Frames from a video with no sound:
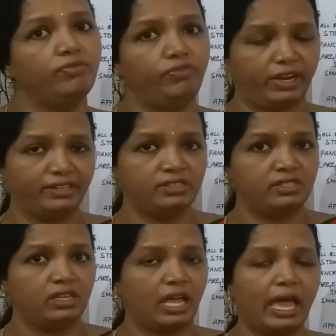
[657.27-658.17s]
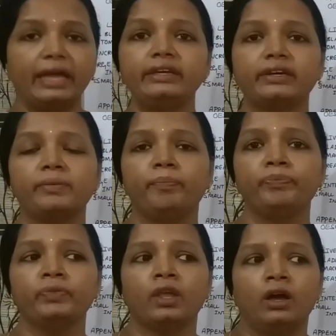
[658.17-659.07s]
Friends and
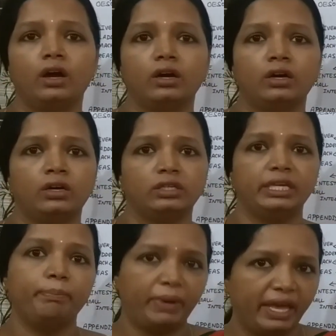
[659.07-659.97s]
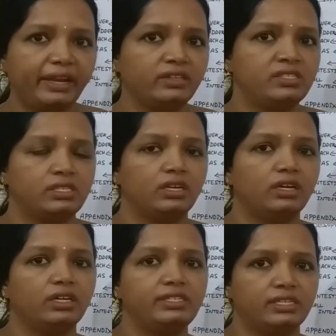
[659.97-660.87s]
their parents,
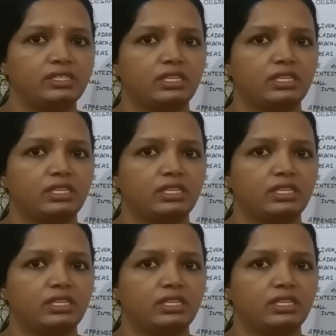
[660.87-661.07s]
it is